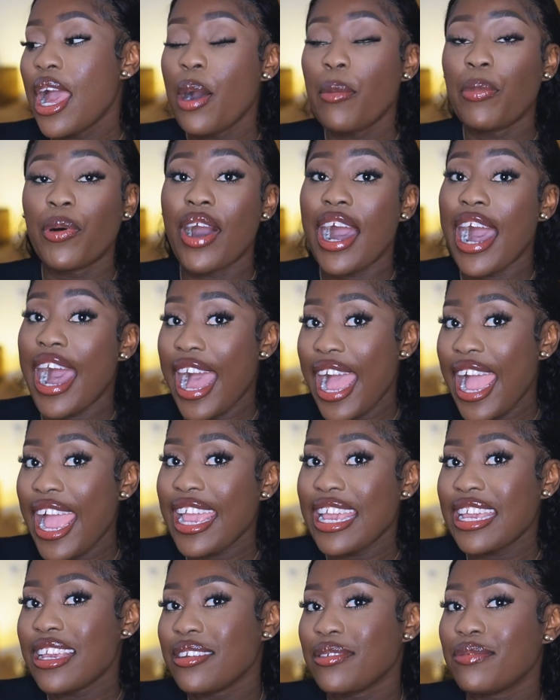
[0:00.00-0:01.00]
But
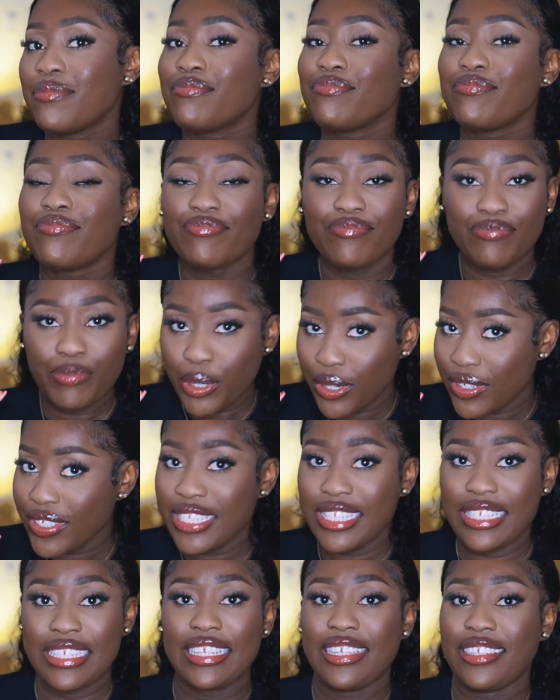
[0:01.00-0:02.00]
I
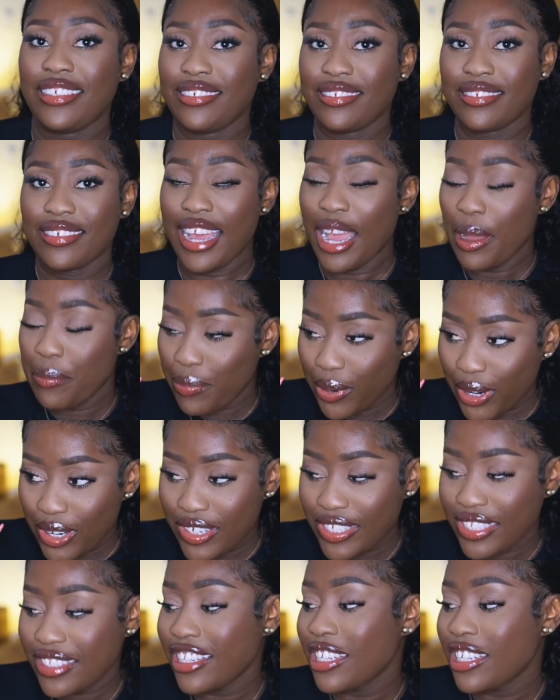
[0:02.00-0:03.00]
personally prefer